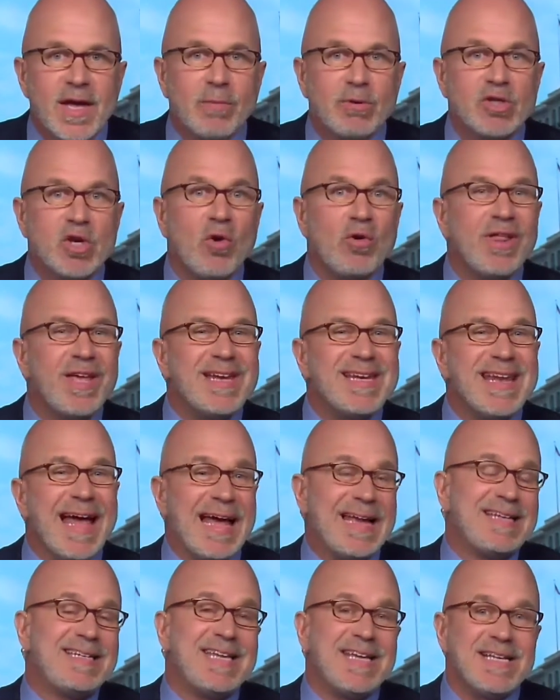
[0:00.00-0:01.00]
It was only
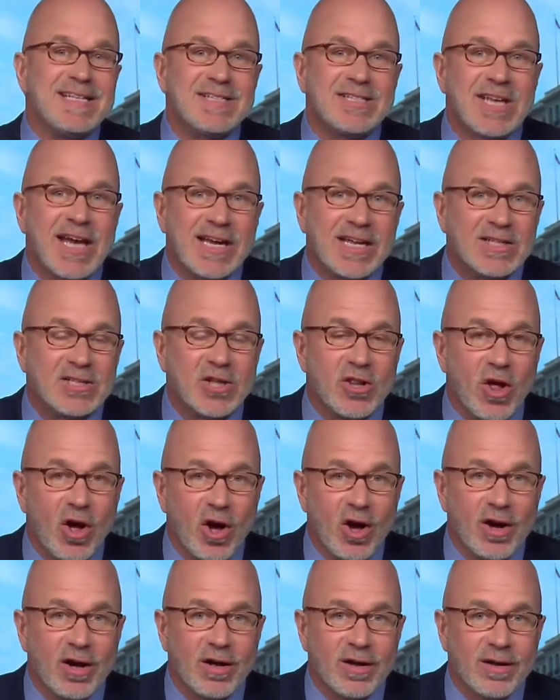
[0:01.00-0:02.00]
19 seconds
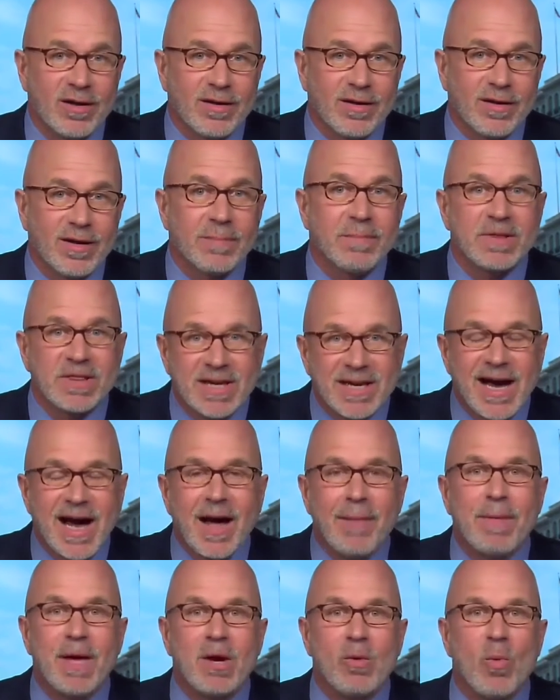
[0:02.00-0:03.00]
long, but the
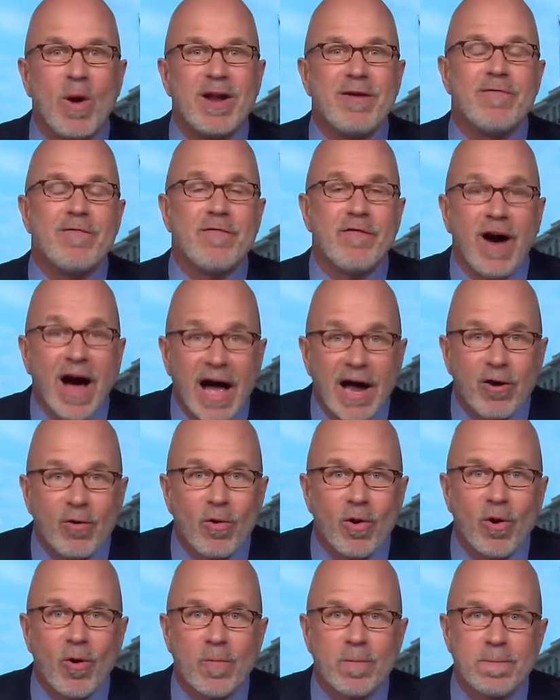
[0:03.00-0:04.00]
comment went
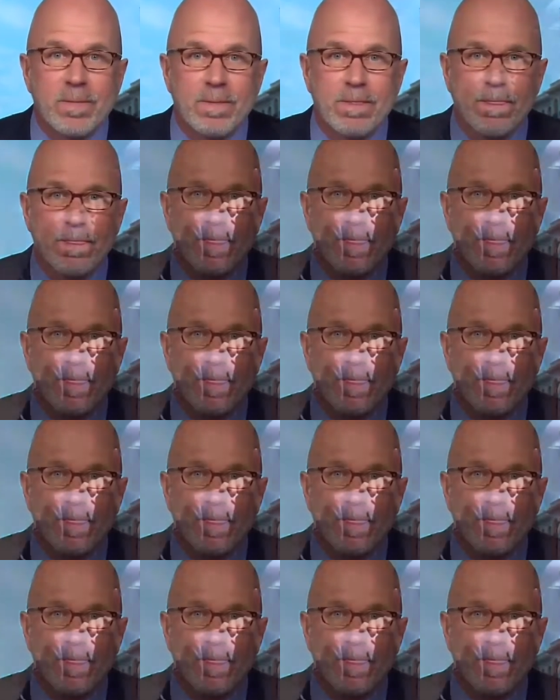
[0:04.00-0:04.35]
viral.